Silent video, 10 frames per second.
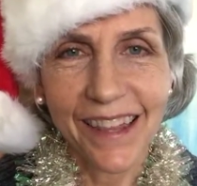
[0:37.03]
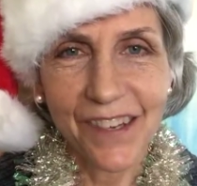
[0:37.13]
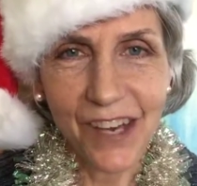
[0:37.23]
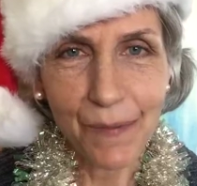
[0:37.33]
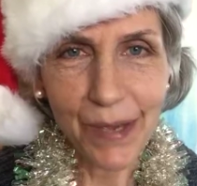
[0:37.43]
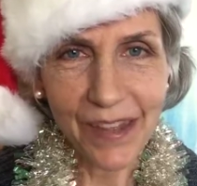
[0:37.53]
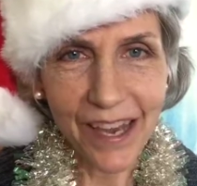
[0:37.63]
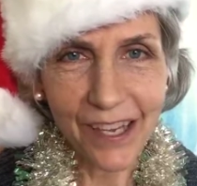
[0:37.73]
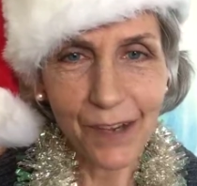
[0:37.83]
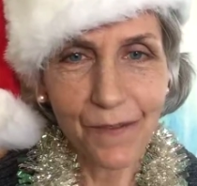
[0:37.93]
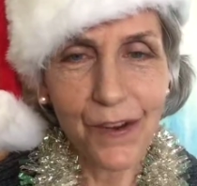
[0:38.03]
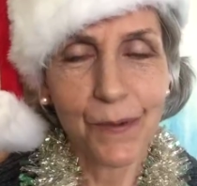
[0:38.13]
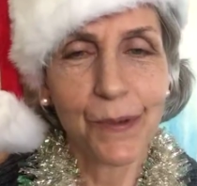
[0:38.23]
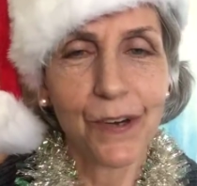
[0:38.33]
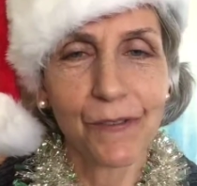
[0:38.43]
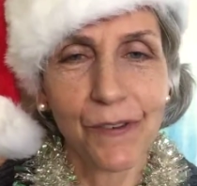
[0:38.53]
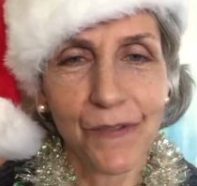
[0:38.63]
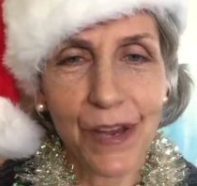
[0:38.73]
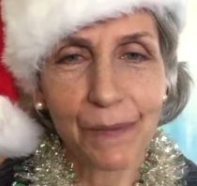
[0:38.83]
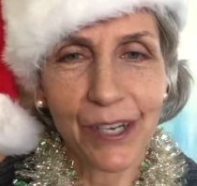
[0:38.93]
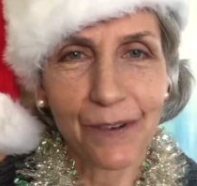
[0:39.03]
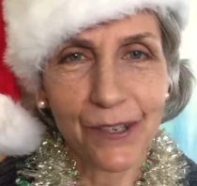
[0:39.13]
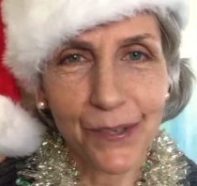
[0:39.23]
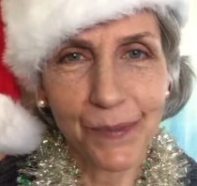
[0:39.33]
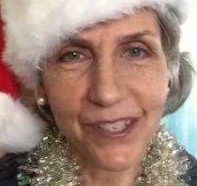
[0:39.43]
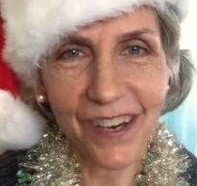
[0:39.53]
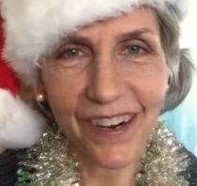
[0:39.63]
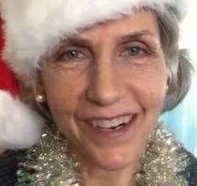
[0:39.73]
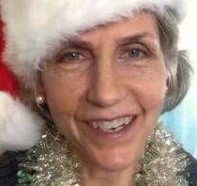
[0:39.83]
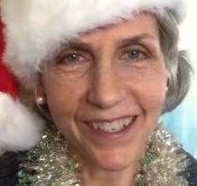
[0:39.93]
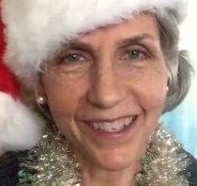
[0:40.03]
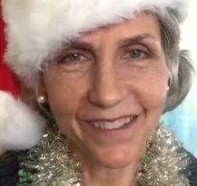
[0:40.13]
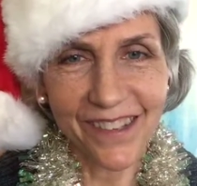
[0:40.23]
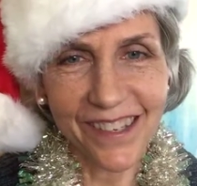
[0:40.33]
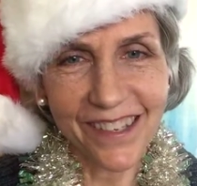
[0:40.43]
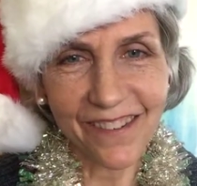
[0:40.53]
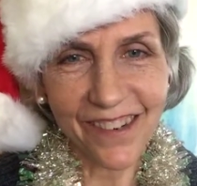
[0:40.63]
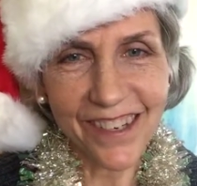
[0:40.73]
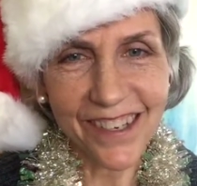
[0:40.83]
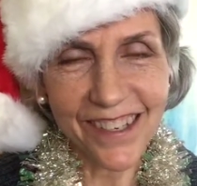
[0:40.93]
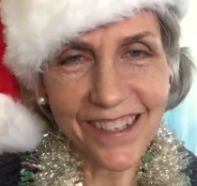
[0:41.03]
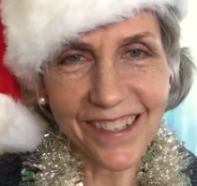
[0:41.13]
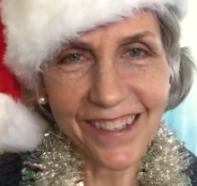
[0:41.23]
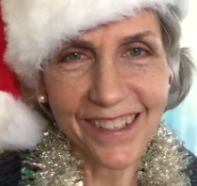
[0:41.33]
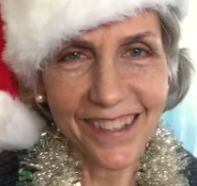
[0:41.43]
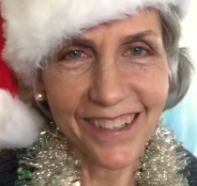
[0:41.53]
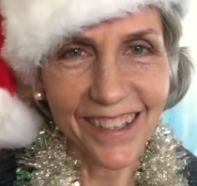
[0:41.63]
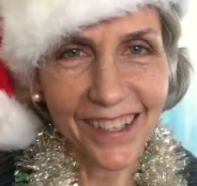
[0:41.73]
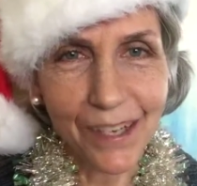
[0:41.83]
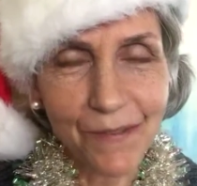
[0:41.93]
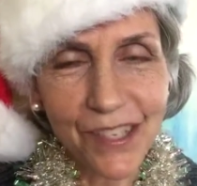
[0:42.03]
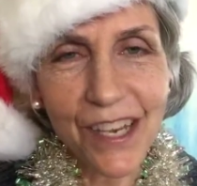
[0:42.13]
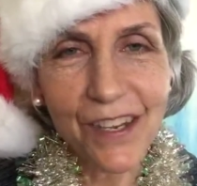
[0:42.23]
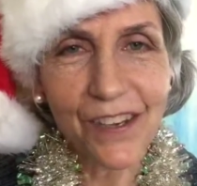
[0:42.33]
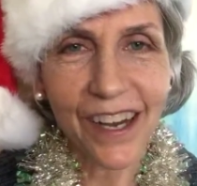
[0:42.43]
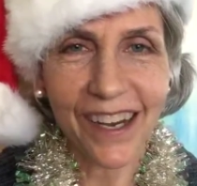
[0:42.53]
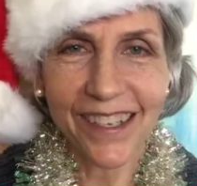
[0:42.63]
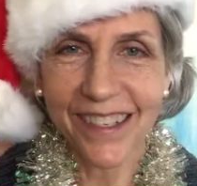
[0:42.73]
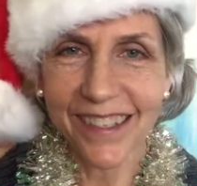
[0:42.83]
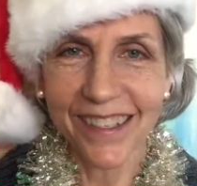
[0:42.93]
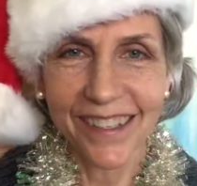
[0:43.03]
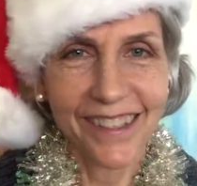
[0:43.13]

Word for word: Jamie, thank you for your beautiful family Christmas card. It was just gorgeous. I love seeing you guys.